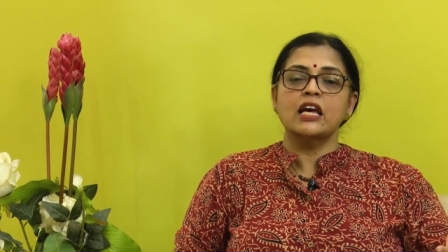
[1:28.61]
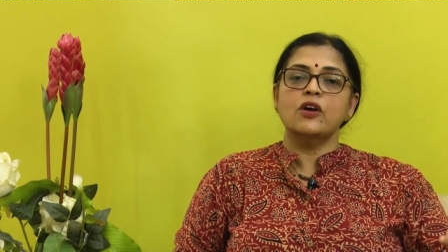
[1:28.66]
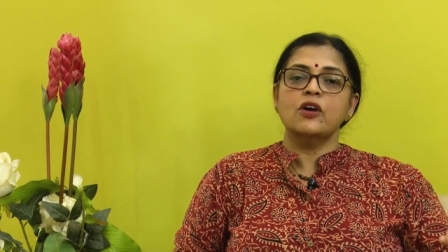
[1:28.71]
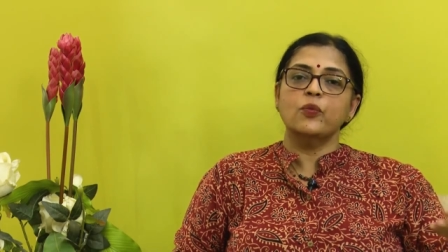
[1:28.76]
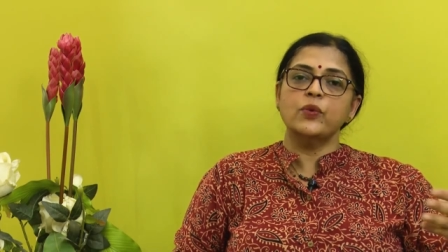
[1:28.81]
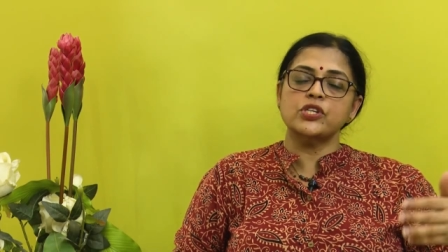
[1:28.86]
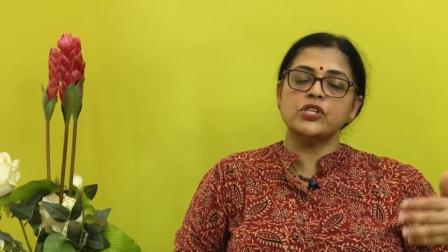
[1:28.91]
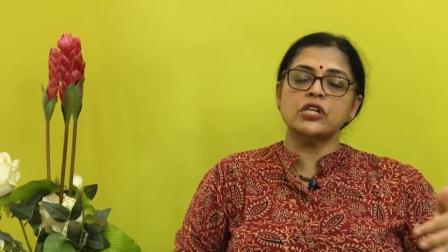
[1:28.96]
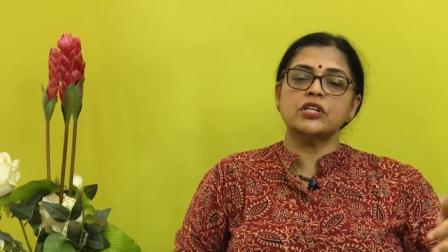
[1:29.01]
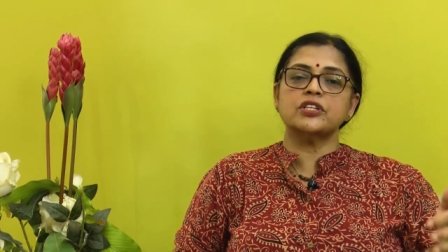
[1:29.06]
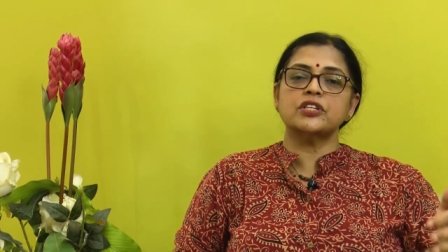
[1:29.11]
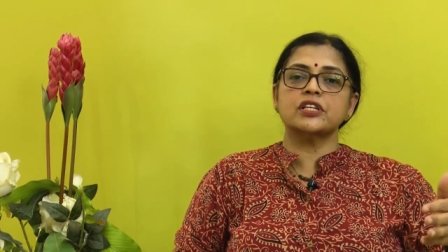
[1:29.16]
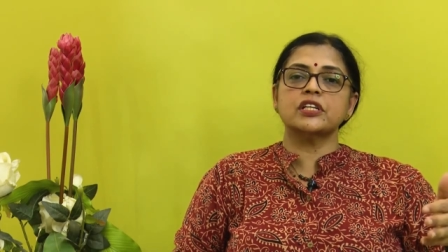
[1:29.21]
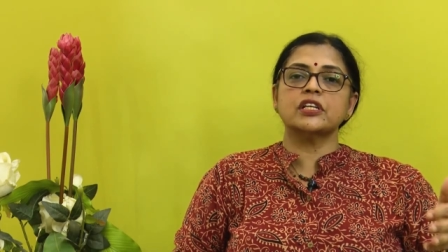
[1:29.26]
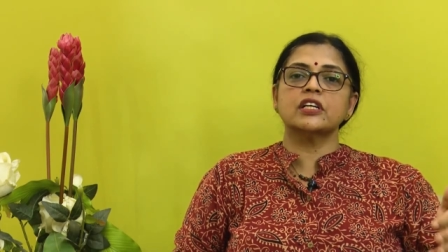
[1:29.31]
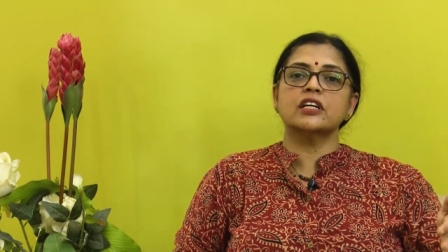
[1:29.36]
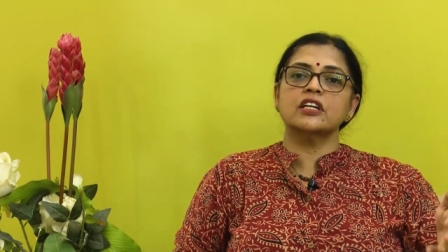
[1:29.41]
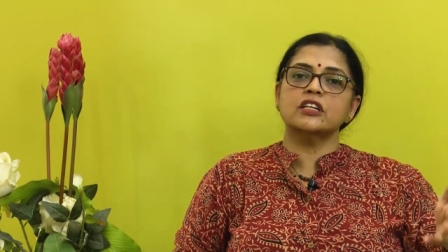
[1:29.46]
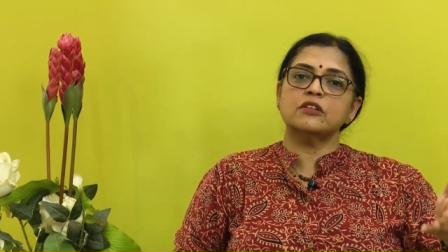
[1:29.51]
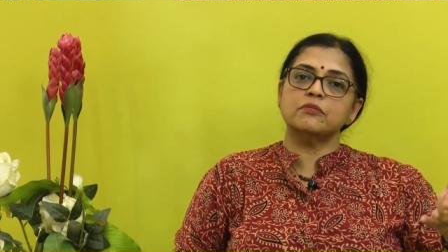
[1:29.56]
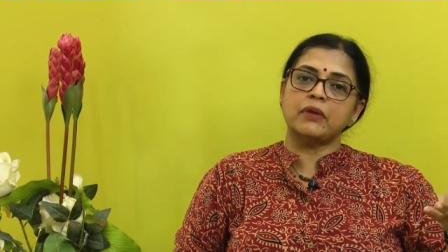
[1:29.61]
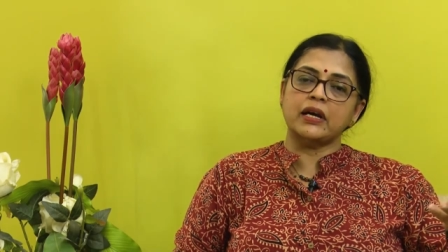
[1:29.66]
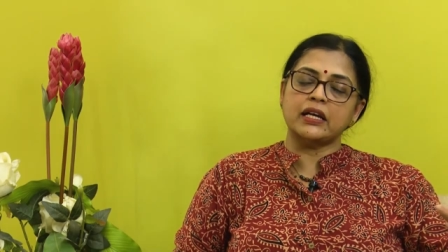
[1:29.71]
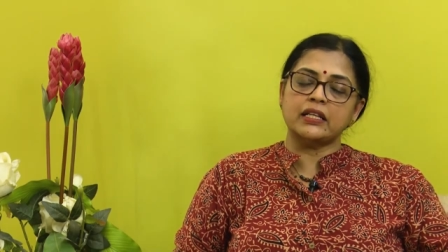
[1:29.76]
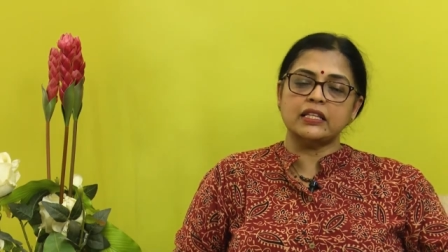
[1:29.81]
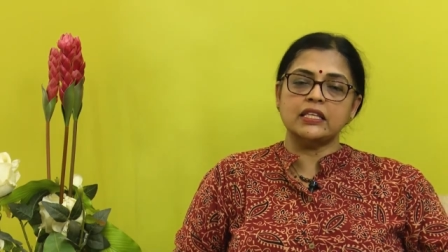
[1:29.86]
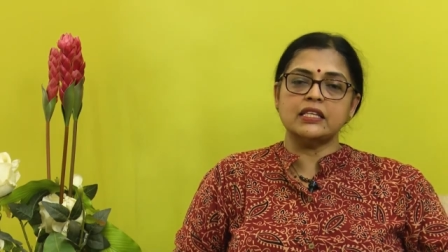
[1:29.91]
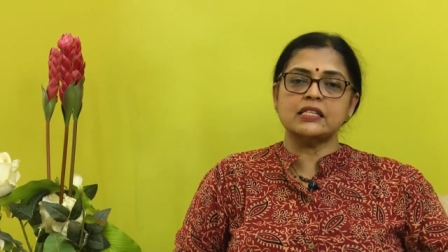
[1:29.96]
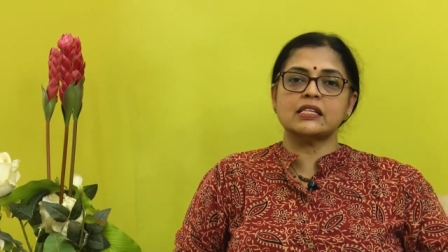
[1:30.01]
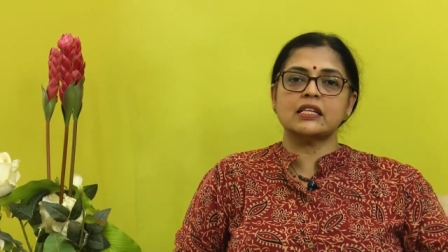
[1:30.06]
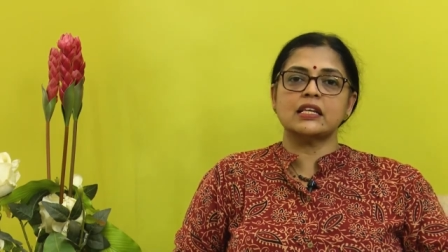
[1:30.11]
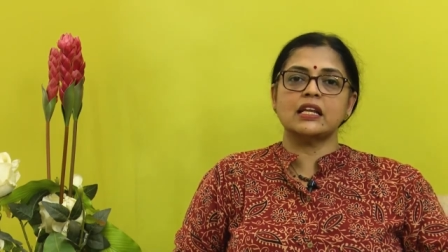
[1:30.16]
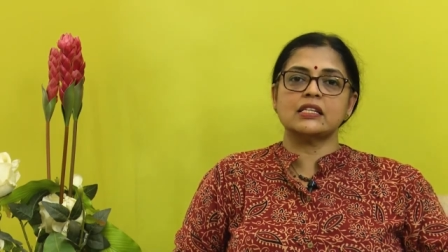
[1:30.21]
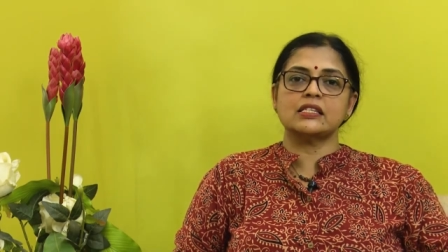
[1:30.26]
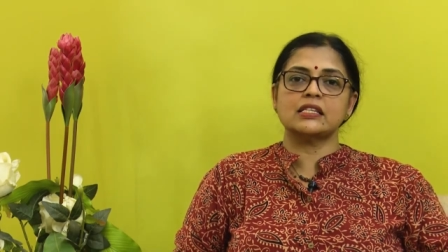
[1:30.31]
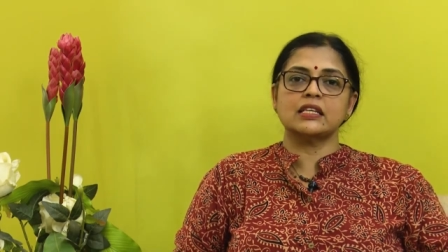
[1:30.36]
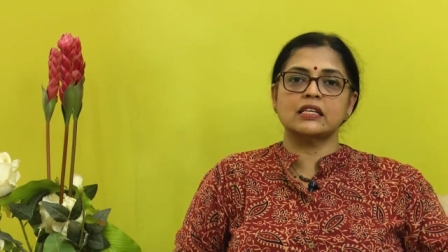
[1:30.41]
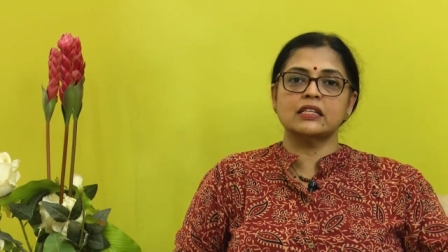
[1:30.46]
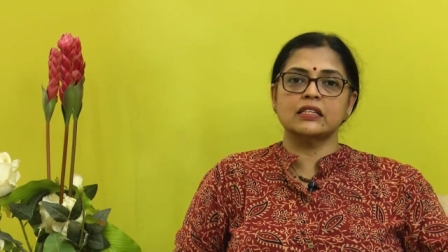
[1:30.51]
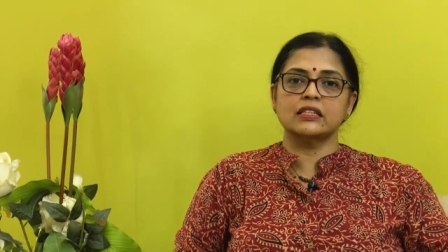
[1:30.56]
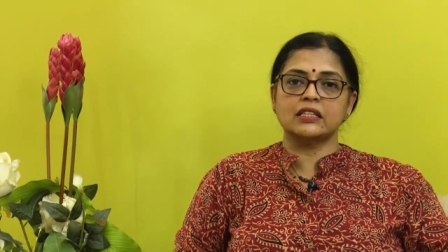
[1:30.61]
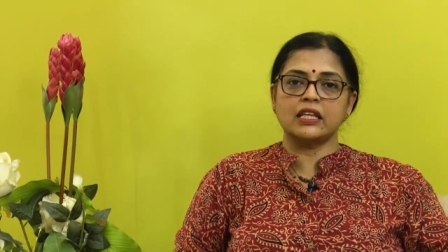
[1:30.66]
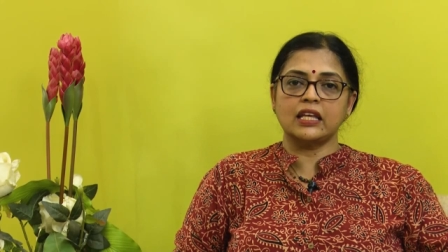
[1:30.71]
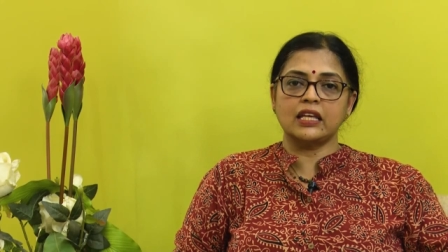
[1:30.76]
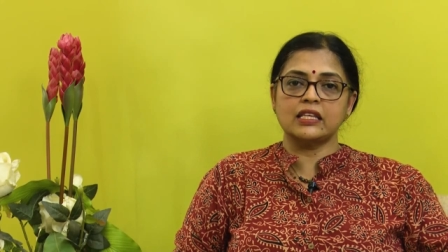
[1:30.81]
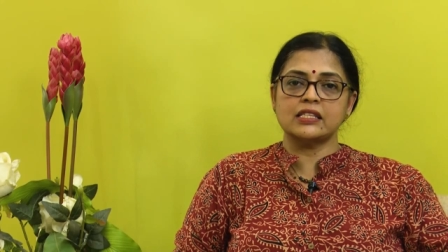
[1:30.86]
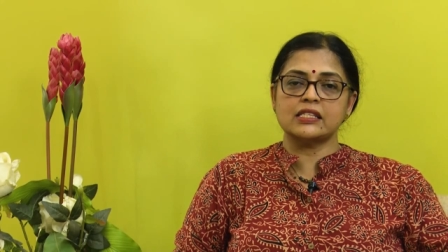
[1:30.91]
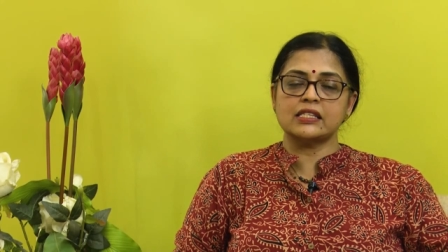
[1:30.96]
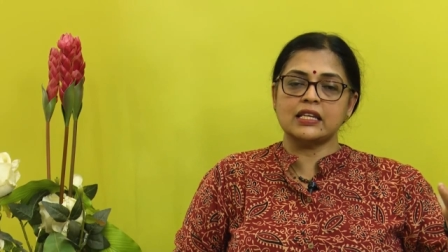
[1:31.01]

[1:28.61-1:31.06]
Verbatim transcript: which are triggered by these classical things